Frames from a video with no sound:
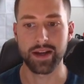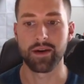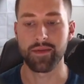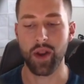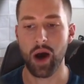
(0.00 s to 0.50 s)

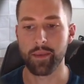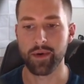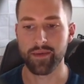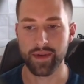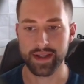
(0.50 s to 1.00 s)

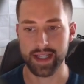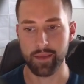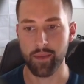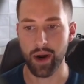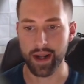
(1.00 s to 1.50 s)
phenomenal for this type
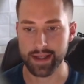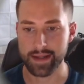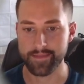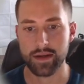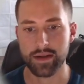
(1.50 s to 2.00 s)
of product.
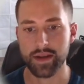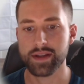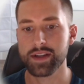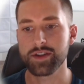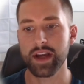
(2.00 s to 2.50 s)
So
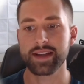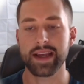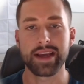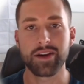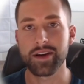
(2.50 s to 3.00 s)
this suggests
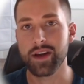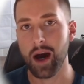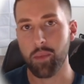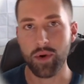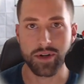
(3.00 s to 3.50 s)
a good
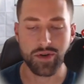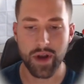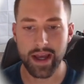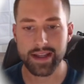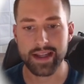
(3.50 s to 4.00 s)
upward trend.